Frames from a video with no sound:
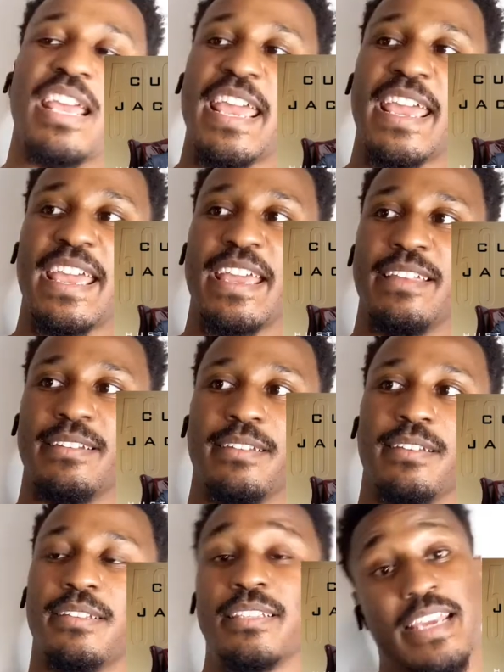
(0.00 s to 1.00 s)
and
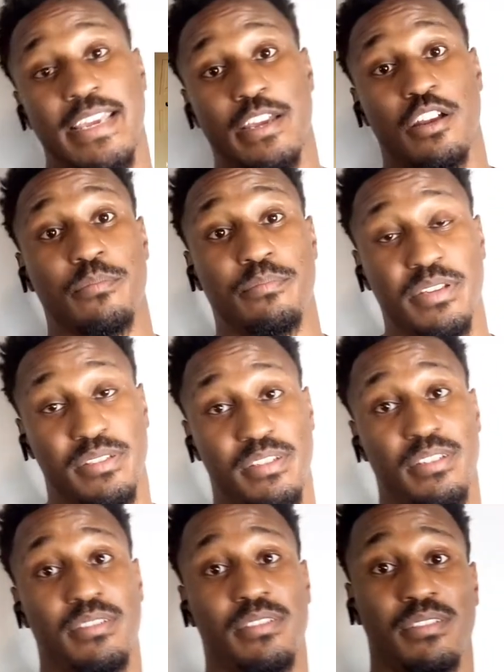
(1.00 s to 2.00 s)
take care of
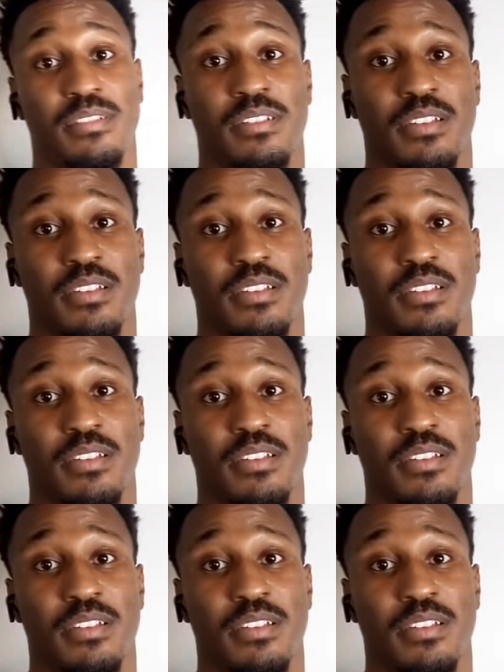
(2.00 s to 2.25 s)
business.